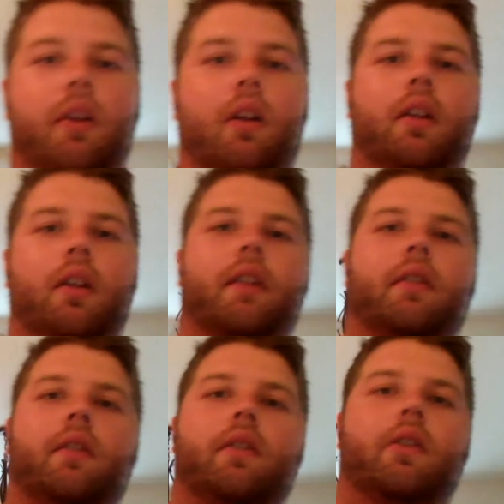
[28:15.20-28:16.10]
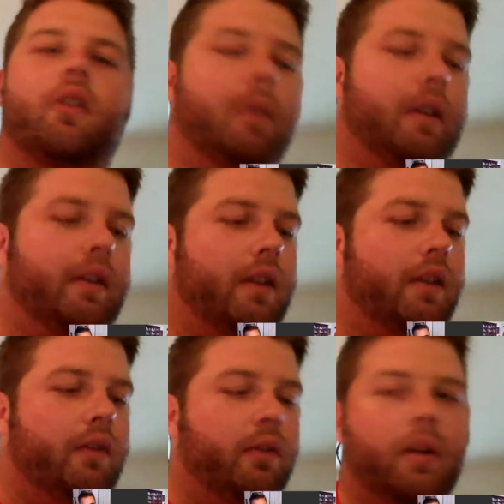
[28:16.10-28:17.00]
all in so the biggest
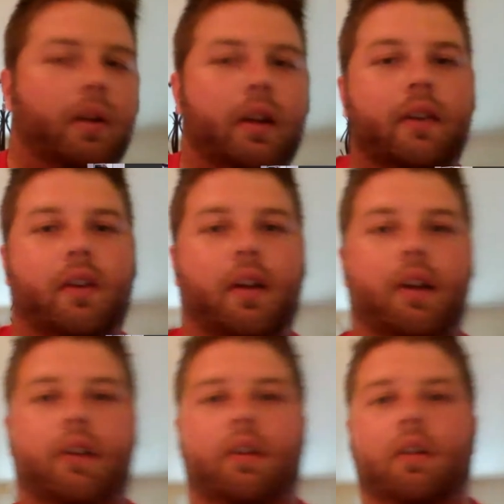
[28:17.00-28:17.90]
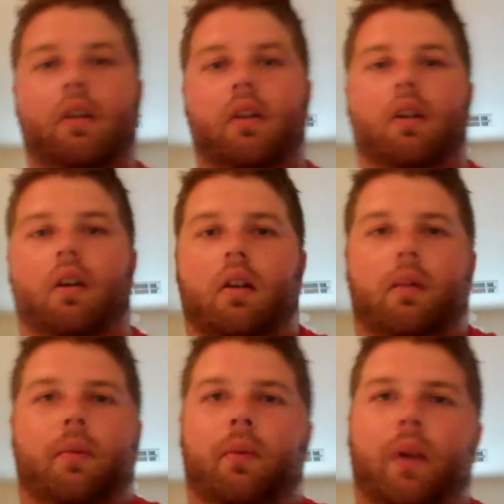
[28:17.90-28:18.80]
thing for me is like
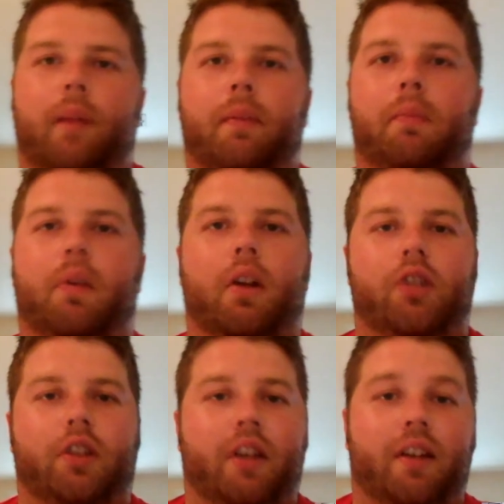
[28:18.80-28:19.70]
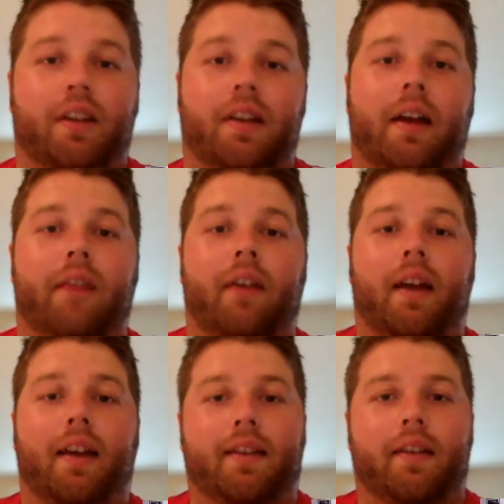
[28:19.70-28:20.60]
um, the Redbud project i did
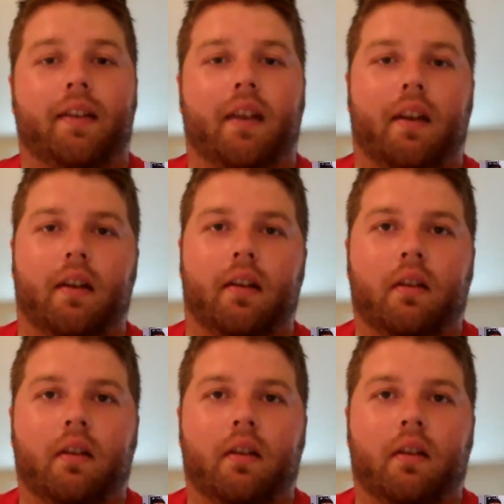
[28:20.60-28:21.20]
half-assed and had